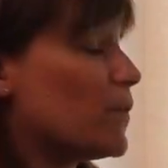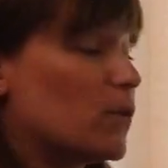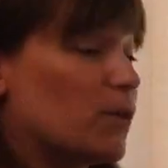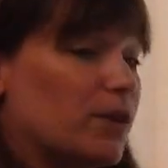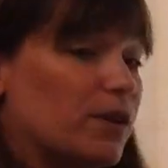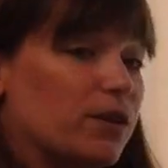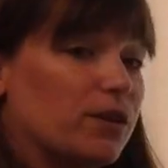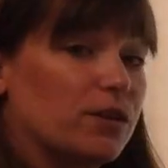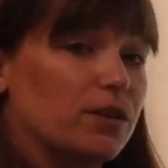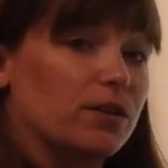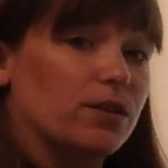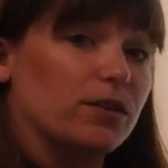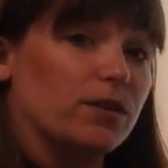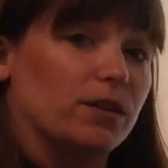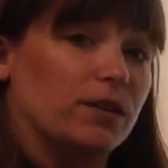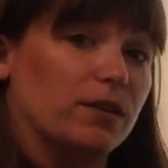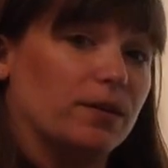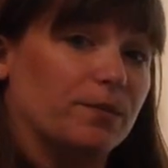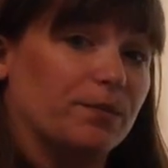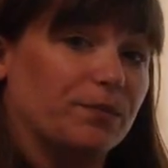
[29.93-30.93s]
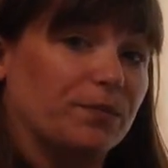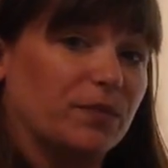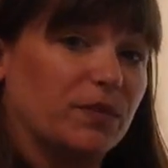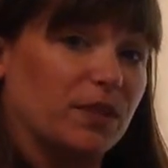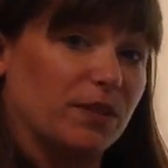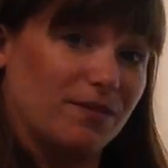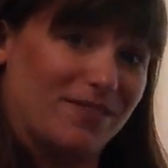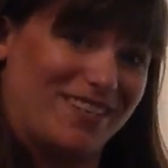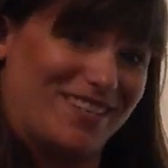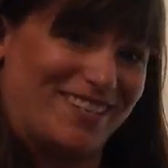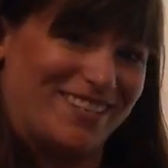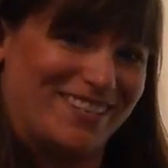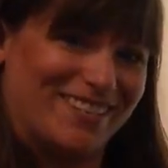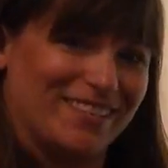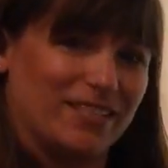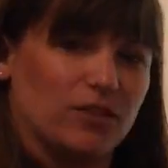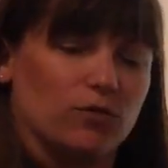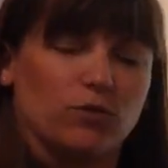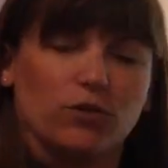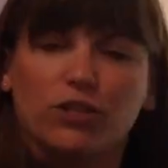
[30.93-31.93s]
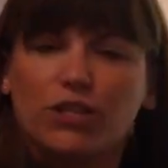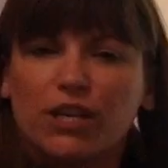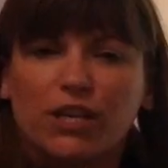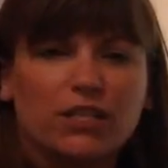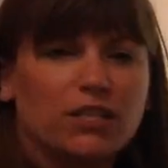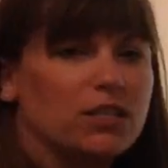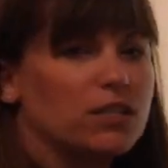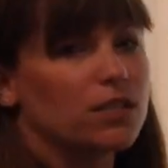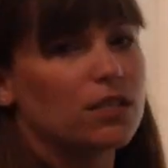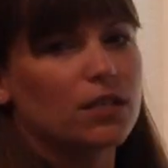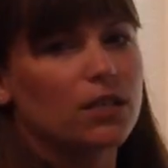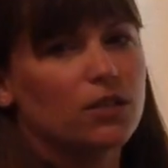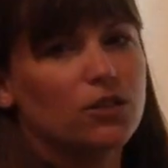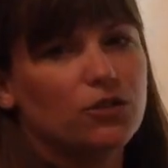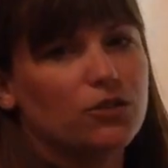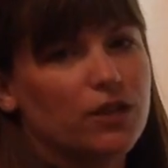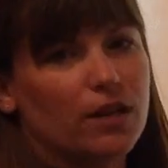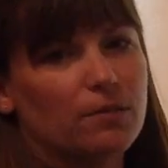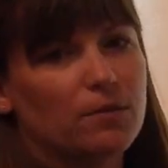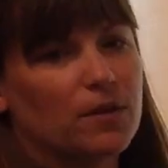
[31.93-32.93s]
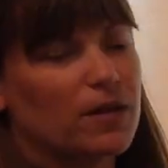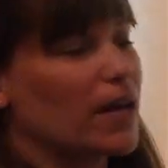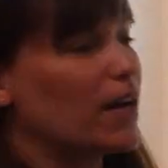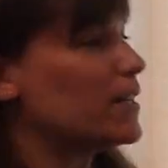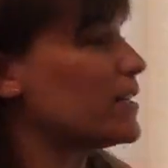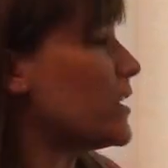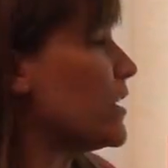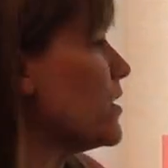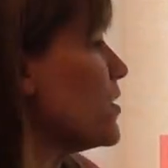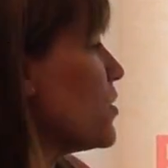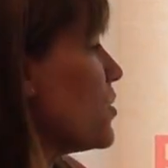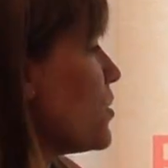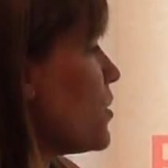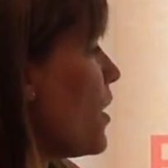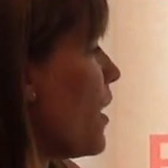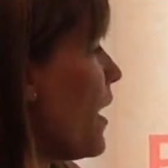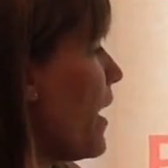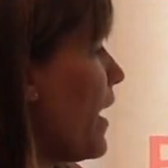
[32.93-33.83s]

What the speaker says: for your convenience, just in your table of contents,